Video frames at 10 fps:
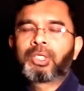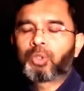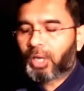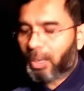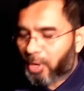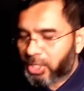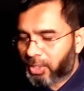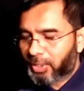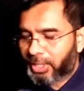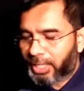the total moisture
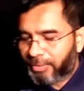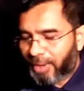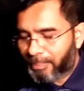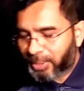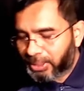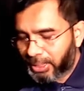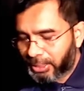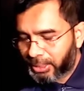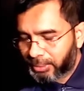was 35%.